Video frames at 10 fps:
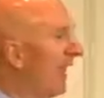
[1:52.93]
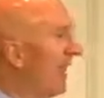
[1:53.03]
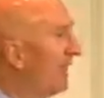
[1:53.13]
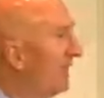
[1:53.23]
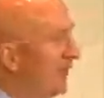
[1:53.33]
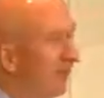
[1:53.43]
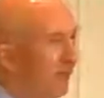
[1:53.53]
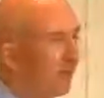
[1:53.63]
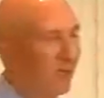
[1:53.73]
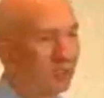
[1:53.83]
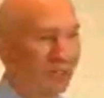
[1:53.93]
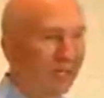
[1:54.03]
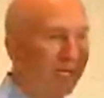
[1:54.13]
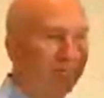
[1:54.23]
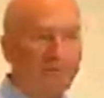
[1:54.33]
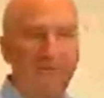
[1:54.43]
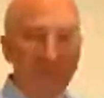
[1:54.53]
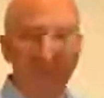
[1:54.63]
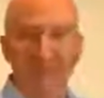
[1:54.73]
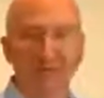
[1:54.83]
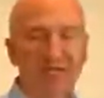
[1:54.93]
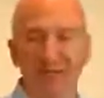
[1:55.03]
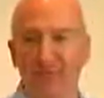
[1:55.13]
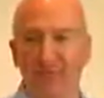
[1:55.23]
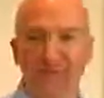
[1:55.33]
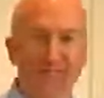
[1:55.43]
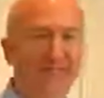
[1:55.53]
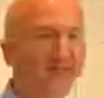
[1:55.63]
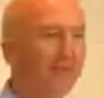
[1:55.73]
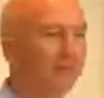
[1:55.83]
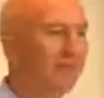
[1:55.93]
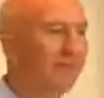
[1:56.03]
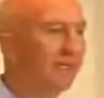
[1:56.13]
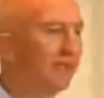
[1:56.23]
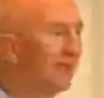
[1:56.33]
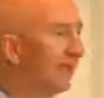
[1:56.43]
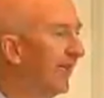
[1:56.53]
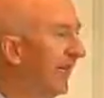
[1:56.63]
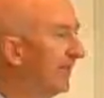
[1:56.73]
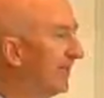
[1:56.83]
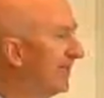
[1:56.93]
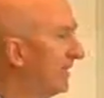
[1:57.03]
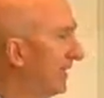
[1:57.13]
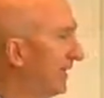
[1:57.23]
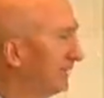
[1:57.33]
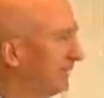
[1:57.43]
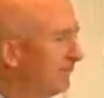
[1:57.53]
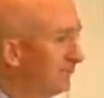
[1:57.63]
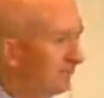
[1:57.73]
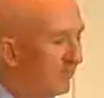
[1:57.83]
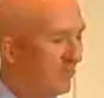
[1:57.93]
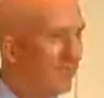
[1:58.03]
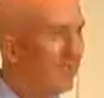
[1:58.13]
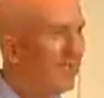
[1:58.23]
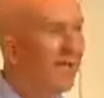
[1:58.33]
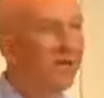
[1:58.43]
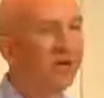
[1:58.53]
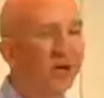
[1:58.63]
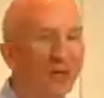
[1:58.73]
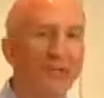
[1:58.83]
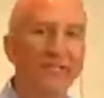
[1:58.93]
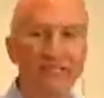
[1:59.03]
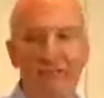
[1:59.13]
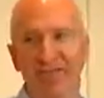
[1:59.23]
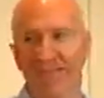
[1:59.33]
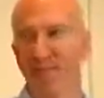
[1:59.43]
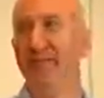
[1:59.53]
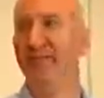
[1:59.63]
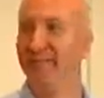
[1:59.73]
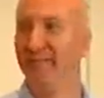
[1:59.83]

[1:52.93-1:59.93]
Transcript: And then I work my way past the rainforest on into the cafeteria. And it always strikes me,